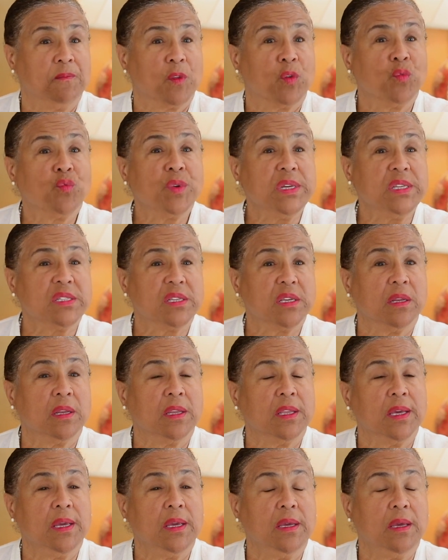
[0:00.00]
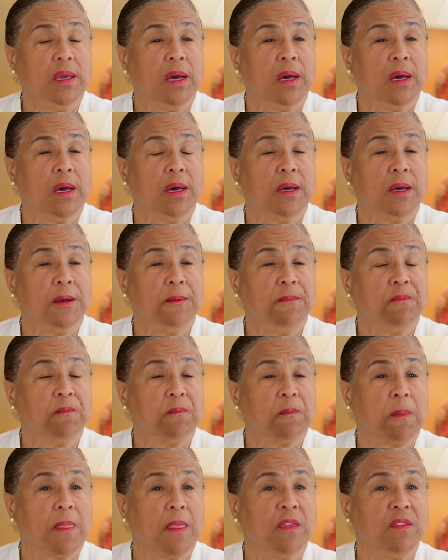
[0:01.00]
Recently,
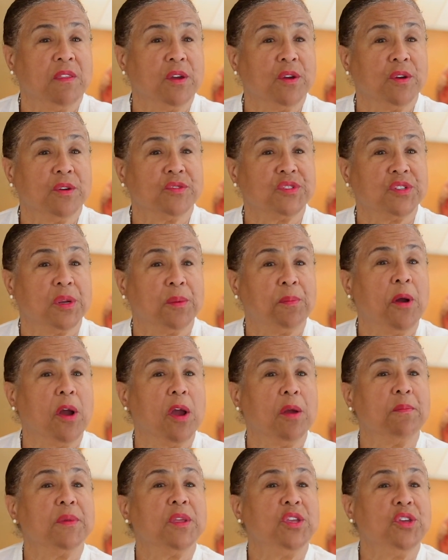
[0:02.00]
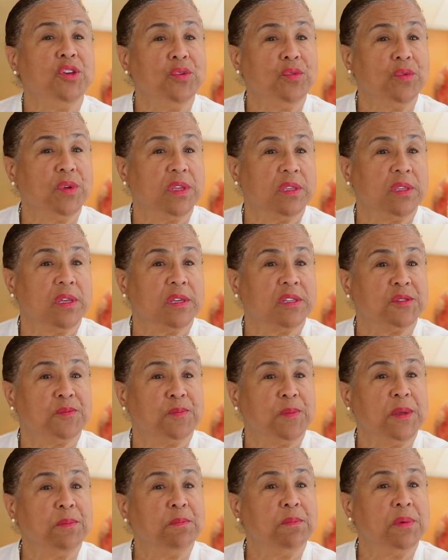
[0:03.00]
there's an apartment unit that's
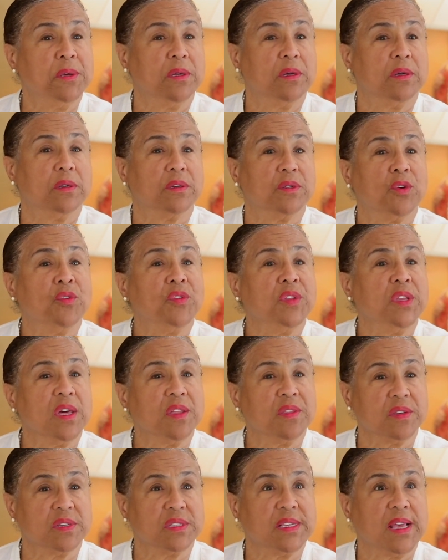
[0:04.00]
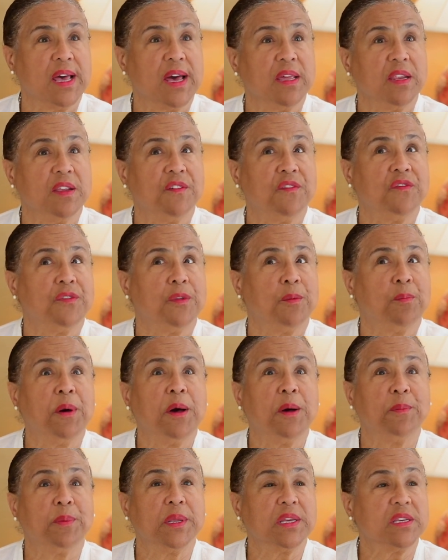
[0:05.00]
been built on the other side of the
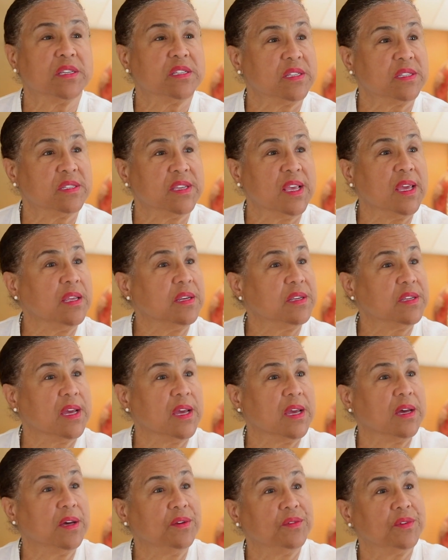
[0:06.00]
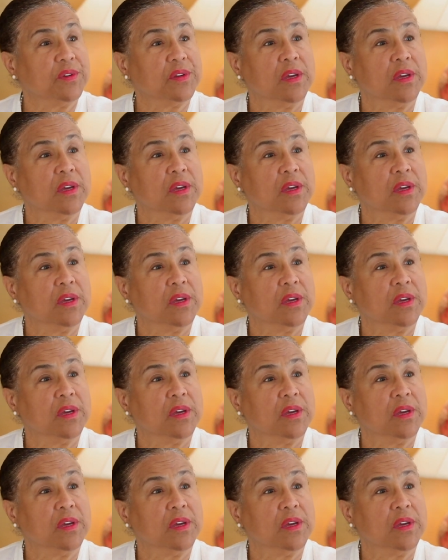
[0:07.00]
Publix at Sandtown.